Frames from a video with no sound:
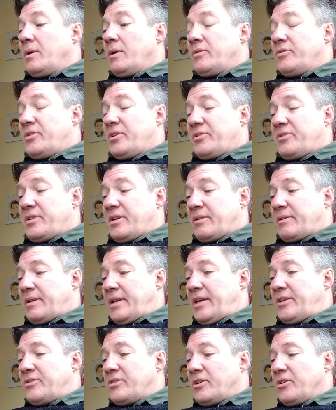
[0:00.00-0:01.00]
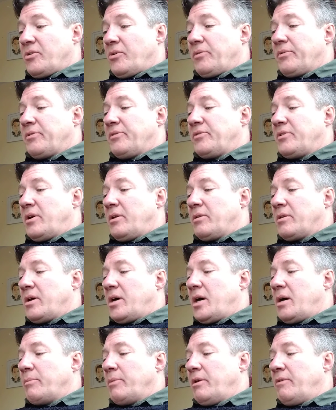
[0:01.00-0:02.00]
6 years later, Constantine's
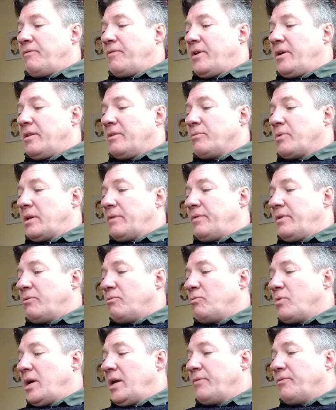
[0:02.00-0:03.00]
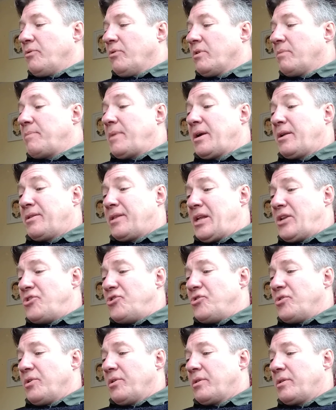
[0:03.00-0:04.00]
army faced one of his rivals,
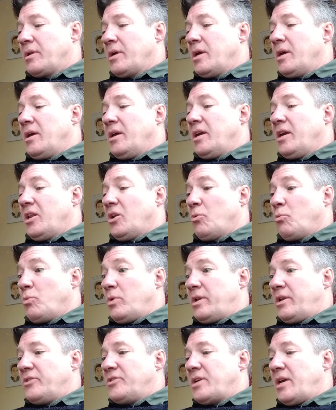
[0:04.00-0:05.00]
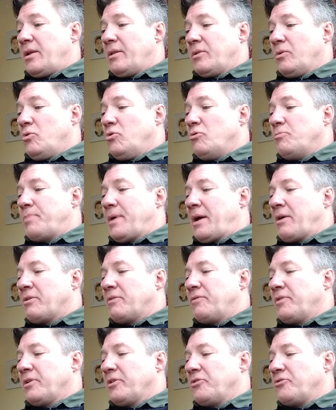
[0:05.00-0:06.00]
Maxentius, in a winner-takes-all bout
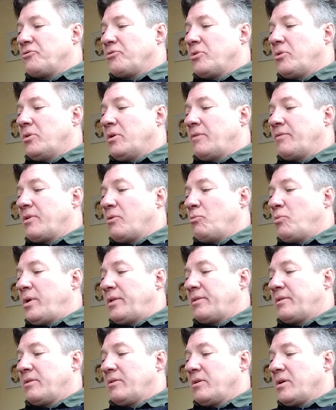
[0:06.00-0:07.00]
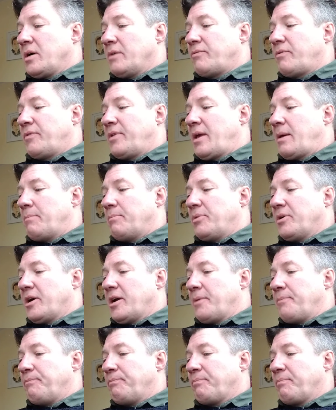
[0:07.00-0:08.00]
for control of the western half of the
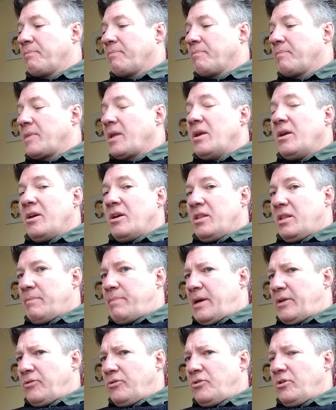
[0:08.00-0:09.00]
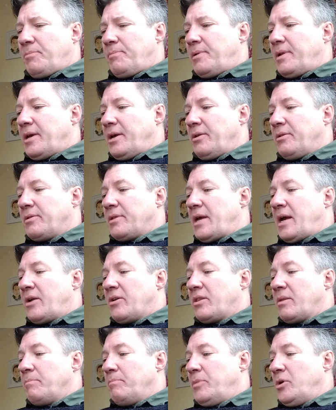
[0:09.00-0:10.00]
empire. The battle took place
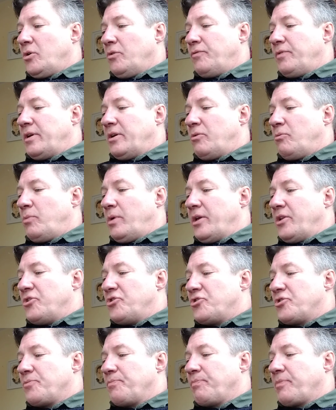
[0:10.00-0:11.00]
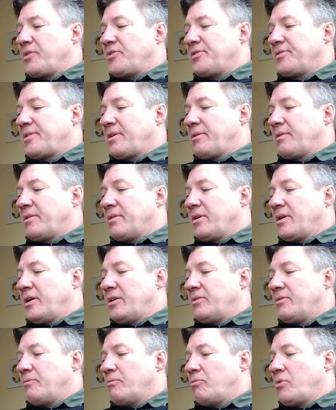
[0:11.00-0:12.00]
at the Milvian Ridge, just
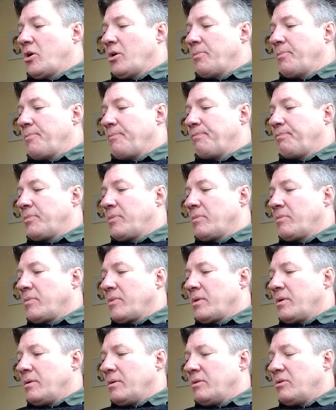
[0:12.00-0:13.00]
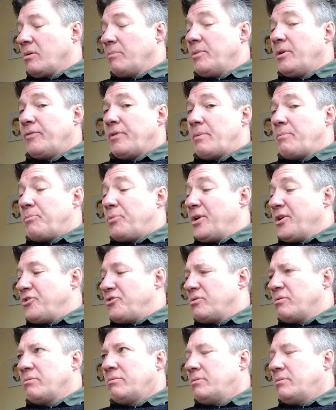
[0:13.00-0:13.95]
outside Rome. So Milvian Bridge.